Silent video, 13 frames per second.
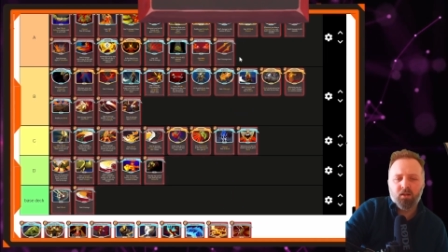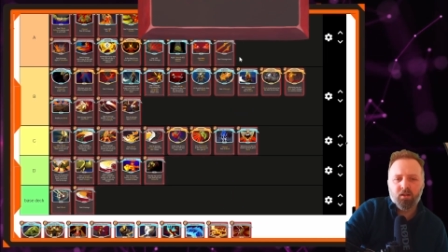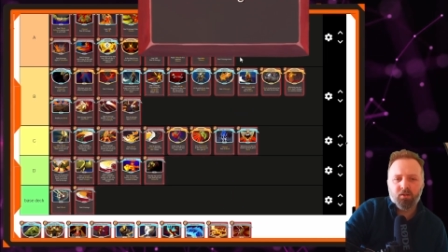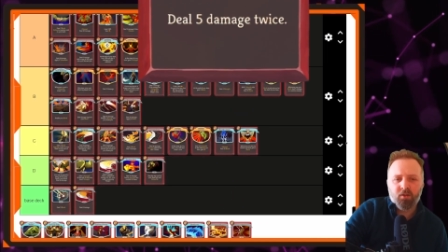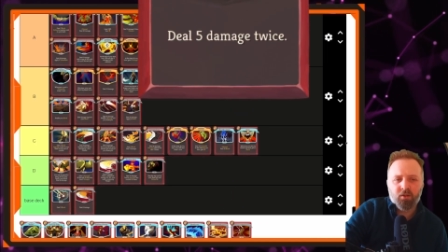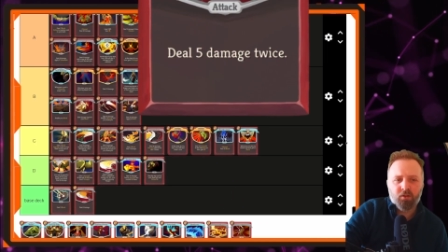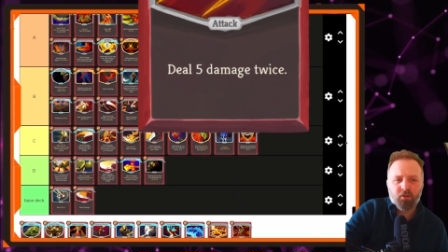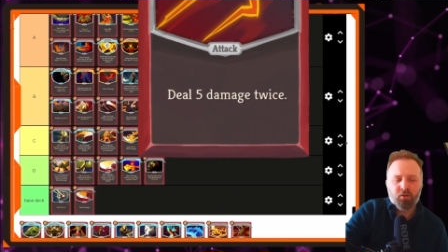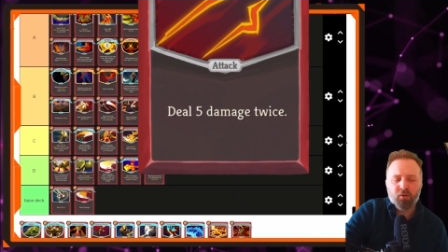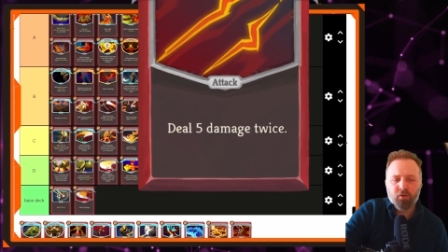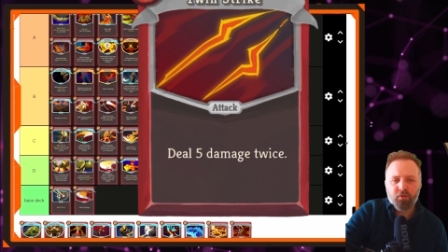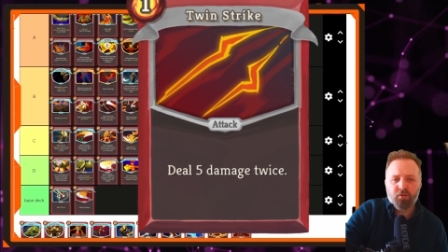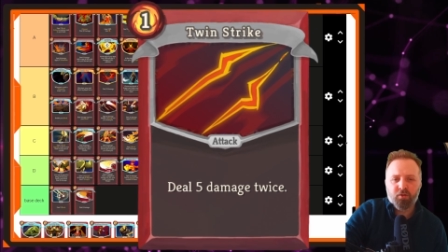It's a
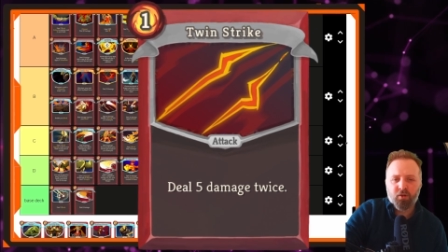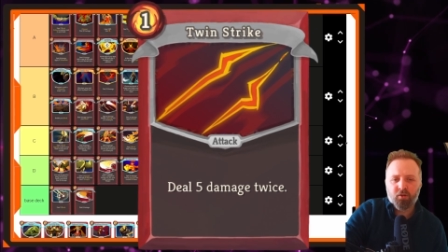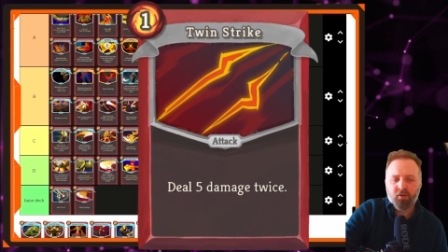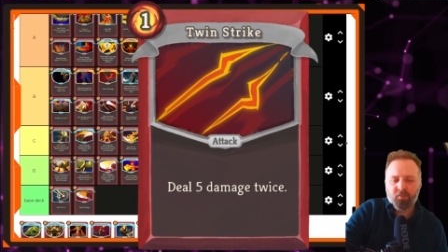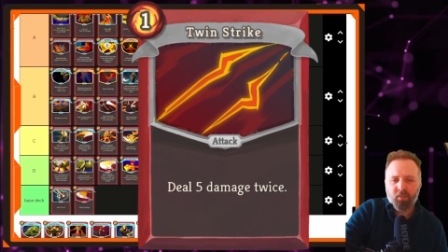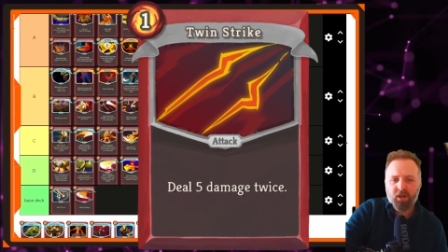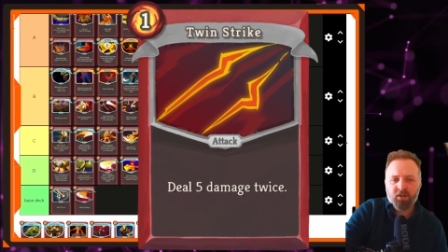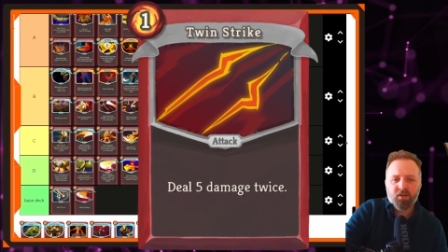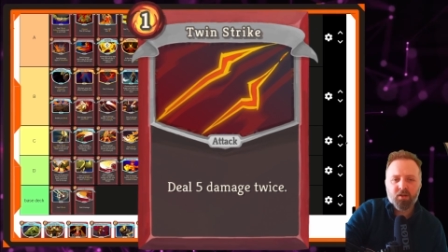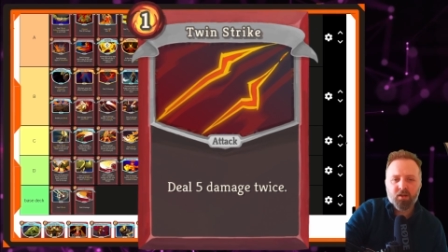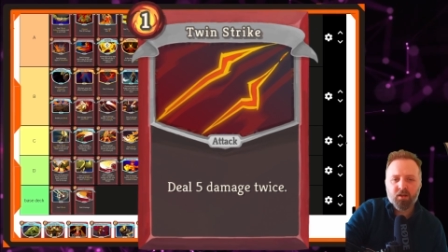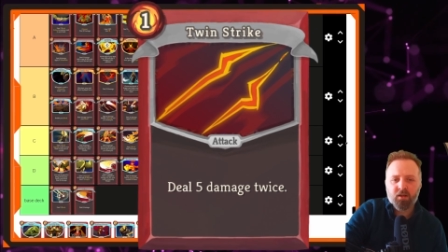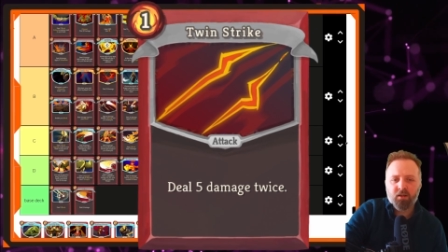good, solid,
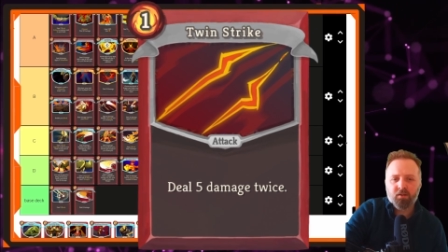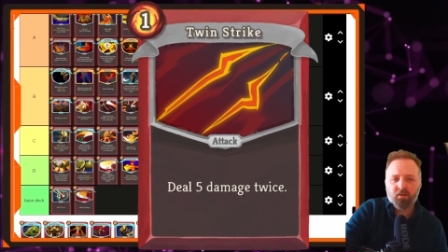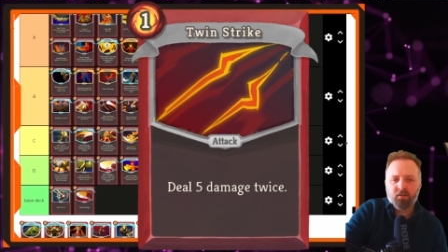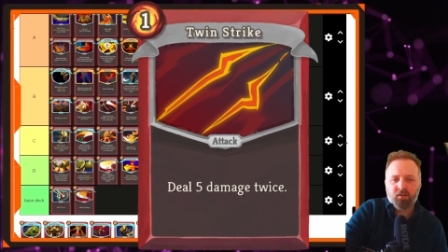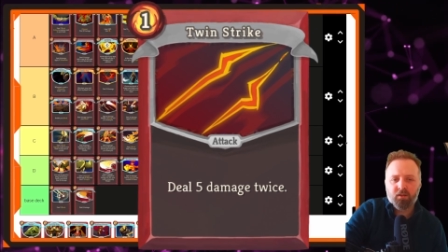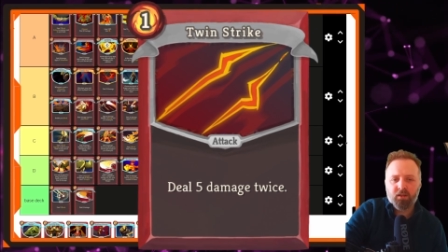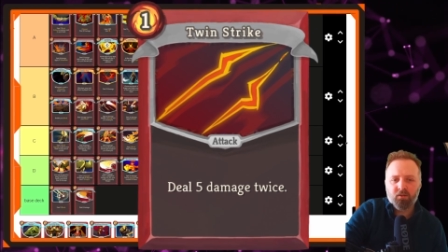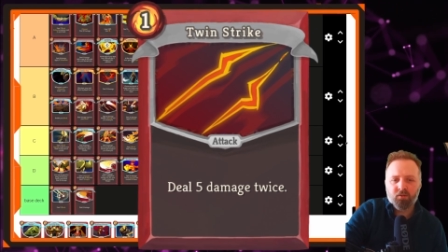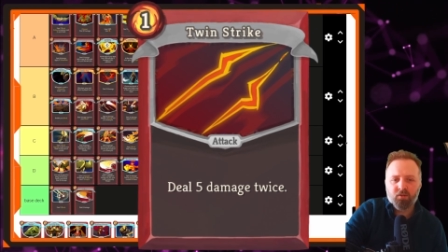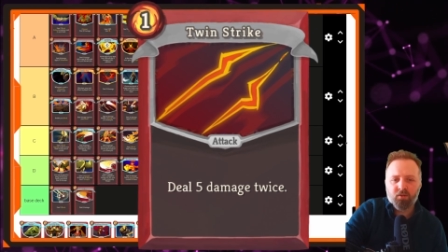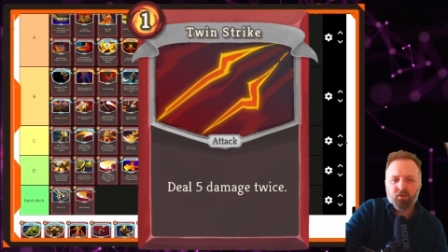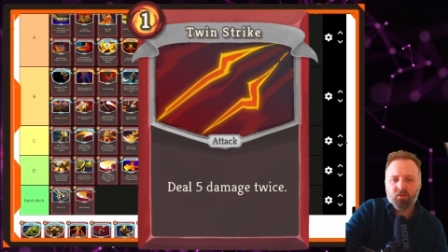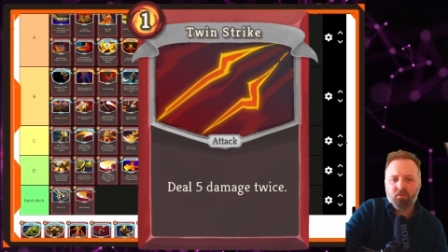basic card. Deals
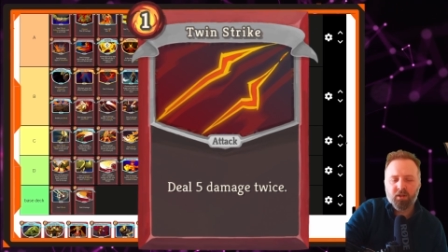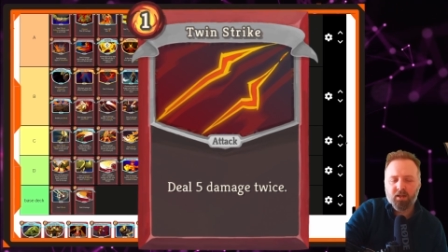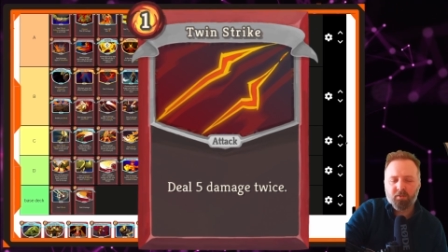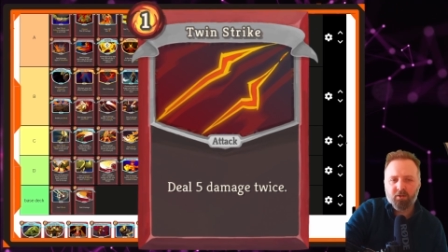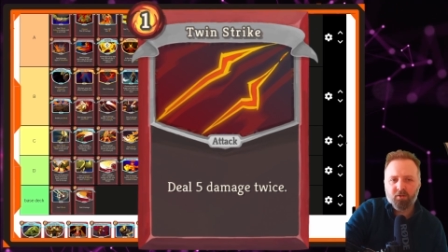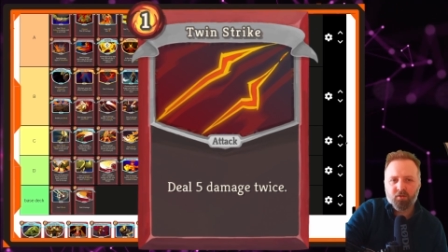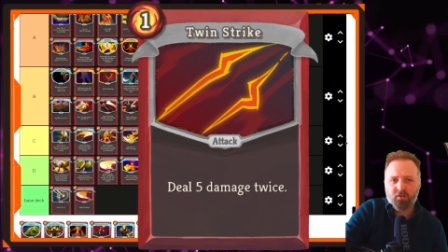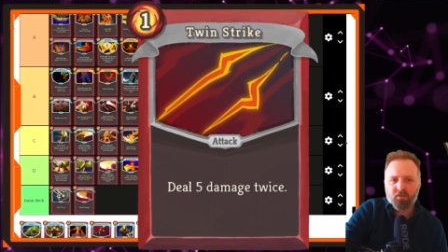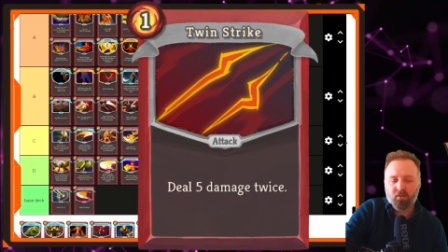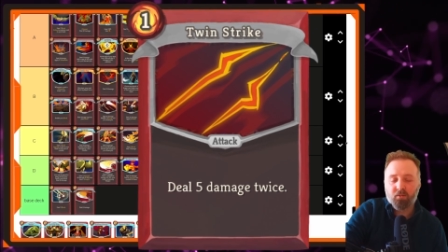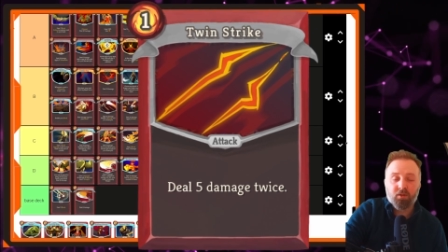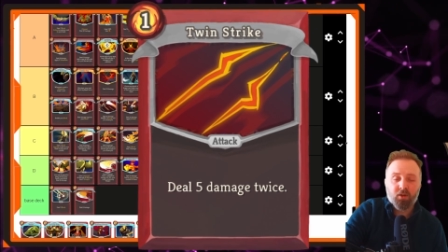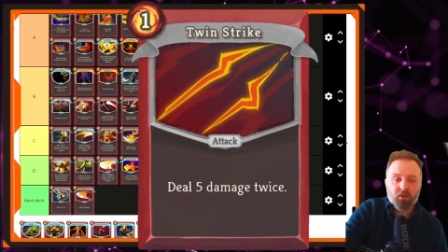2 damage.
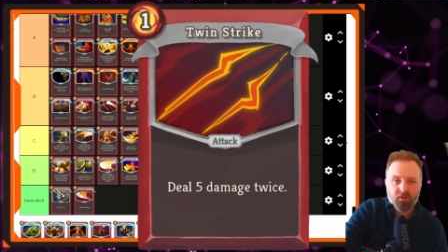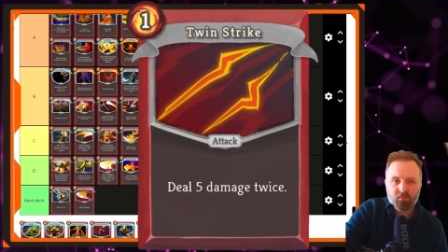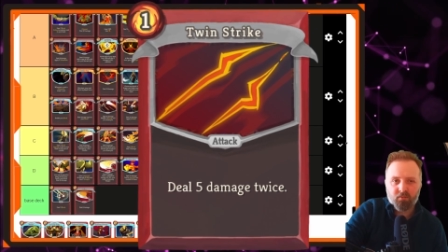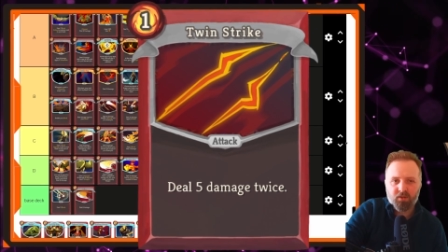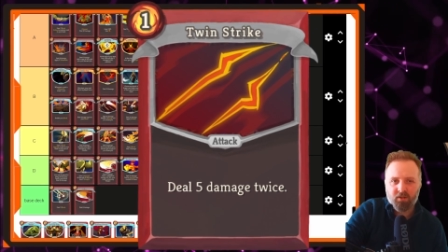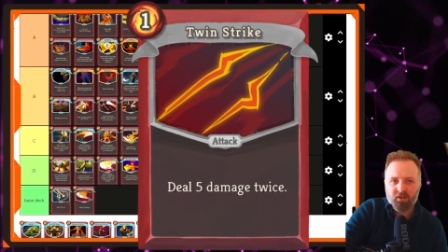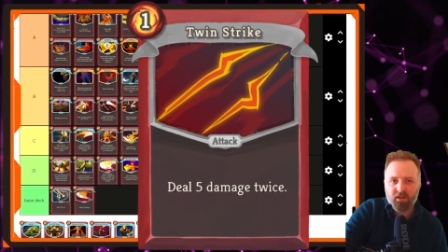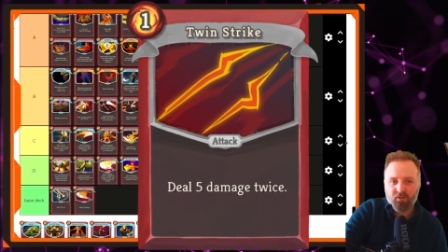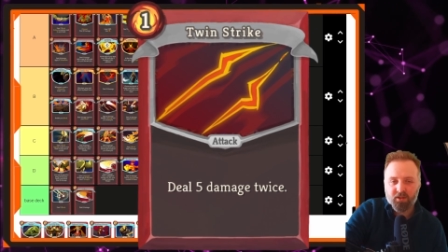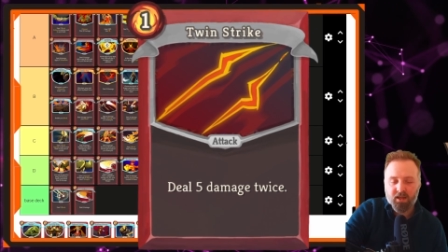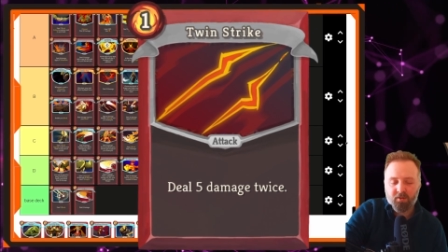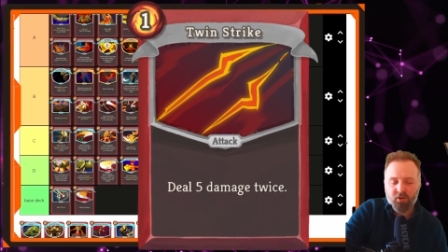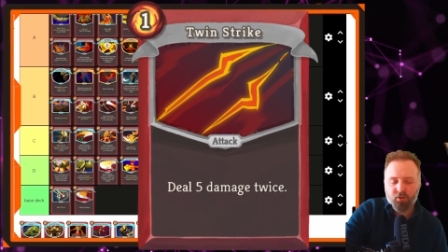Oh, sorry, deals
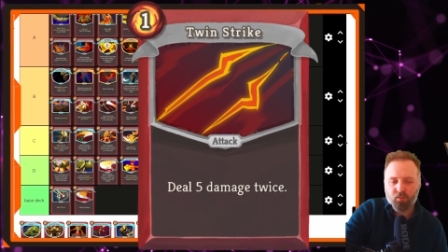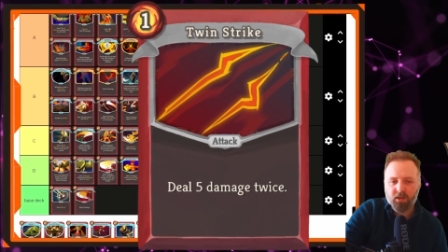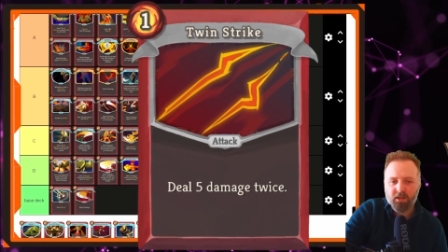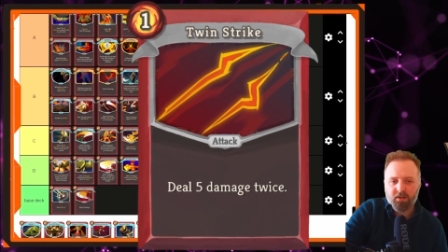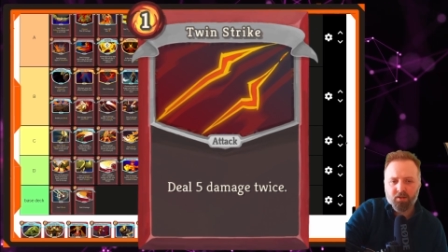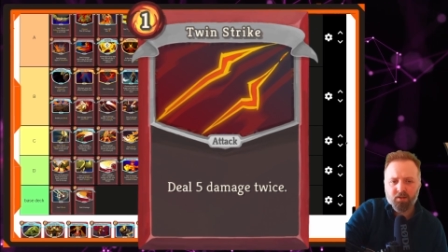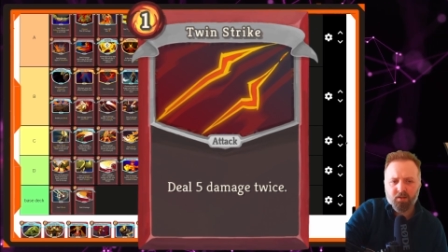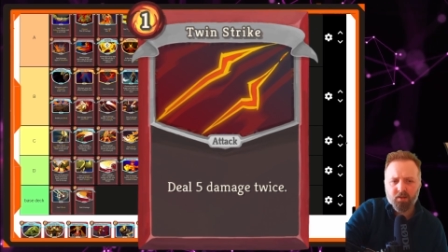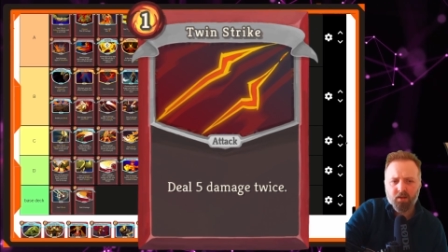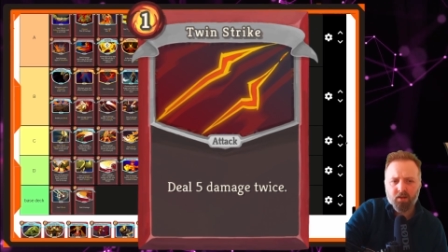damage twice.